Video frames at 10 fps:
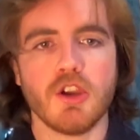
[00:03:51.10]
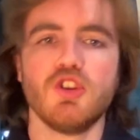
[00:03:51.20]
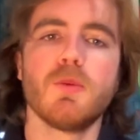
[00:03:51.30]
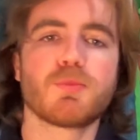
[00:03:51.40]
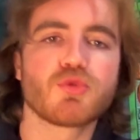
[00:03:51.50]

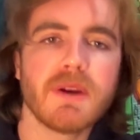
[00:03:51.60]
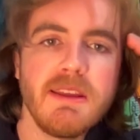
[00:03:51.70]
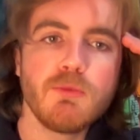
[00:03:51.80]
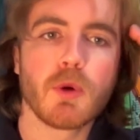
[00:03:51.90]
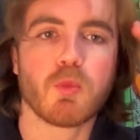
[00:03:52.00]
your
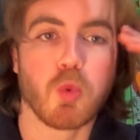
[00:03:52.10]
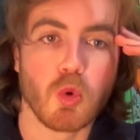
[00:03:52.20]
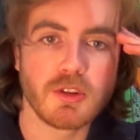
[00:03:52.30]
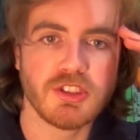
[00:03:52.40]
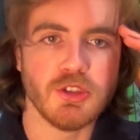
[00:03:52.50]
brain
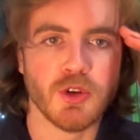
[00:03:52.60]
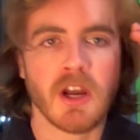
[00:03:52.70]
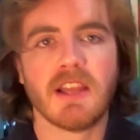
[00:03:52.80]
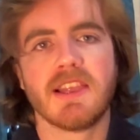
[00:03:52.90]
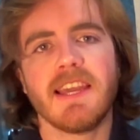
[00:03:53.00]
rewards you
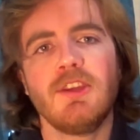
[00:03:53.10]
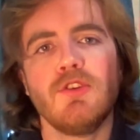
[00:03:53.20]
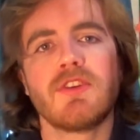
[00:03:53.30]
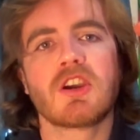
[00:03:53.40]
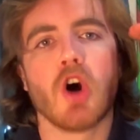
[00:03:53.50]
like
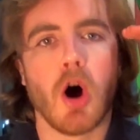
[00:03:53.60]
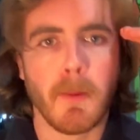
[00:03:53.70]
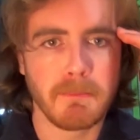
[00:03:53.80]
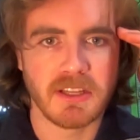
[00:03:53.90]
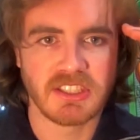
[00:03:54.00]
you've
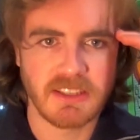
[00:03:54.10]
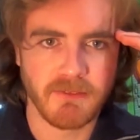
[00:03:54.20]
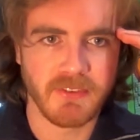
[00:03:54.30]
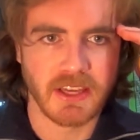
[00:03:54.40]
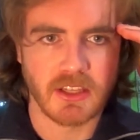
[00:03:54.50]
accomplished
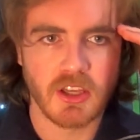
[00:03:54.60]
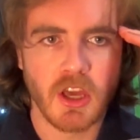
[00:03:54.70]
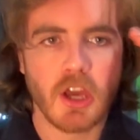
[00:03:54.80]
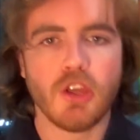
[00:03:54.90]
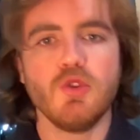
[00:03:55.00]
something.
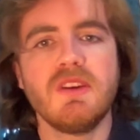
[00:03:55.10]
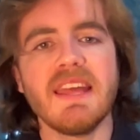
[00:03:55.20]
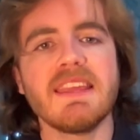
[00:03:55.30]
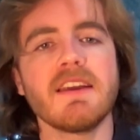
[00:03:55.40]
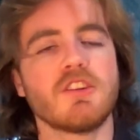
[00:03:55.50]
You
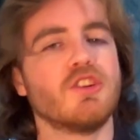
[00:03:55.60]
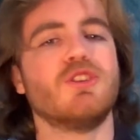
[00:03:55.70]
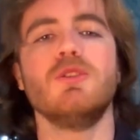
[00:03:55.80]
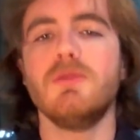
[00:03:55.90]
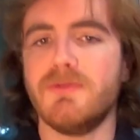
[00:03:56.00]
get that
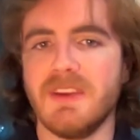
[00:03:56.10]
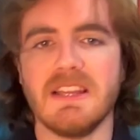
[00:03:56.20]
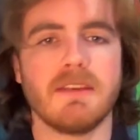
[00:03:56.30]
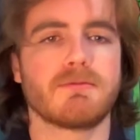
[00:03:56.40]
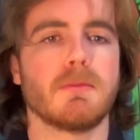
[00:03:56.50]
good
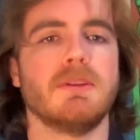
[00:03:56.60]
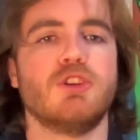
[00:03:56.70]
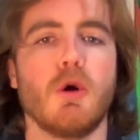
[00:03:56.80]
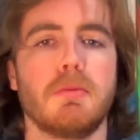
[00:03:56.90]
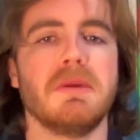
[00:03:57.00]
feeling from a
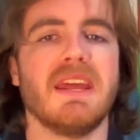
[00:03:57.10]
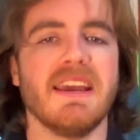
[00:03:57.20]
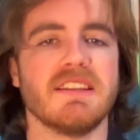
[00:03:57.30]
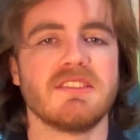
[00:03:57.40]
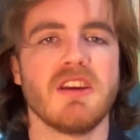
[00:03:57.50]
dopamine
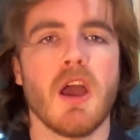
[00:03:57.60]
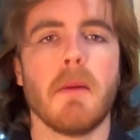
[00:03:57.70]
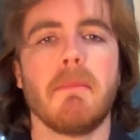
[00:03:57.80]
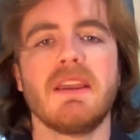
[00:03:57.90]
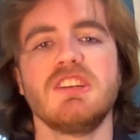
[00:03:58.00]
hit
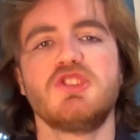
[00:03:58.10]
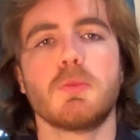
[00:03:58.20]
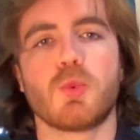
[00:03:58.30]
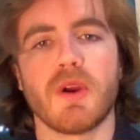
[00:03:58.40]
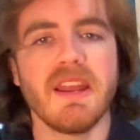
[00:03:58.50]
because your
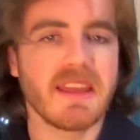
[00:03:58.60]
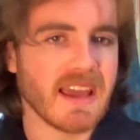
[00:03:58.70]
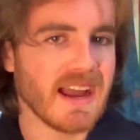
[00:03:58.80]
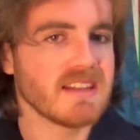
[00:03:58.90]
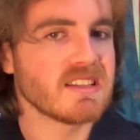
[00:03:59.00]
brain
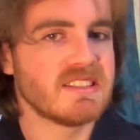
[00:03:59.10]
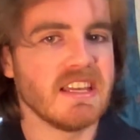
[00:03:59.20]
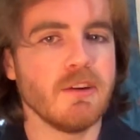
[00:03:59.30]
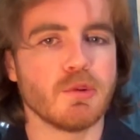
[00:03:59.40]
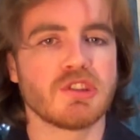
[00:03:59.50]
can't
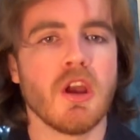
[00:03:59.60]
distinguish